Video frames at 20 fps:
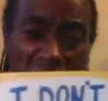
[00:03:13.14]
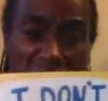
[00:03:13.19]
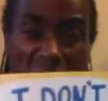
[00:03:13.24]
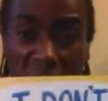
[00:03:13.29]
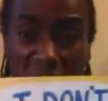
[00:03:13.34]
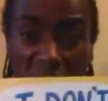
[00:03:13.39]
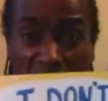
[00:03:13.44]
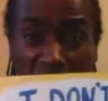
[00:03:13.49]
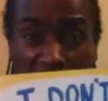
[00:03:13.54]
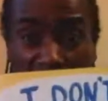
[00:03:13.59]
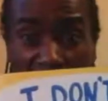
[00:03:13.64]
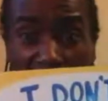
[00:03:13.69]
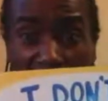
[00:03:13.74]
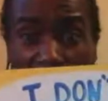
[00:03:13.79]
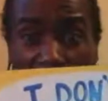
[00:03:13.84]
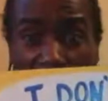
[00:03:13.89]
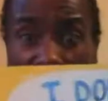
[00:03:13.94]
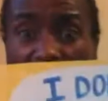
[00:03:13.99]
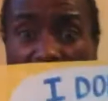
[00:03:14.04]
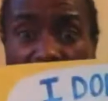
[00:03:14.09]
on the
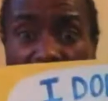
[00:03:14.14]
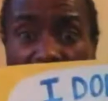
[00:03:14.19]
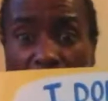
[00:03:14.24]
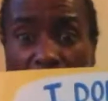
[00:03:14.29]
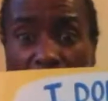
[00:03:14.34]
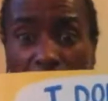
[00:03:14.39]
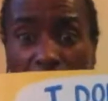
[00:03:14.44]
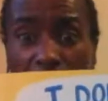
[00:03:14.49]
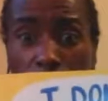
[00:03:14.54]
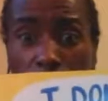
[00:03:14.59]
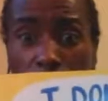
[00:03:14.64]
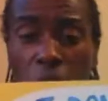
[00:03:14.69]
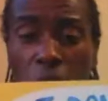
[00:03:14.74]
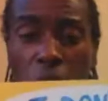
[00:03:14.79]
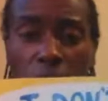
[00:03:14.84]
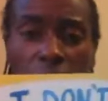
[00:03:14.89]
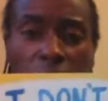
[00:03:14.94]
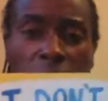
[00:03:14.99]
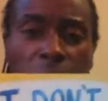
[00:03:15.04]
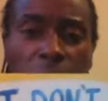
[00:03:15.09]
cover of this
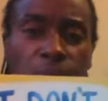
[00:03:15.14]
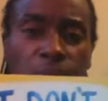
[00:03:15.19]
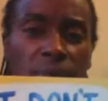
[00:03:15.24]
book,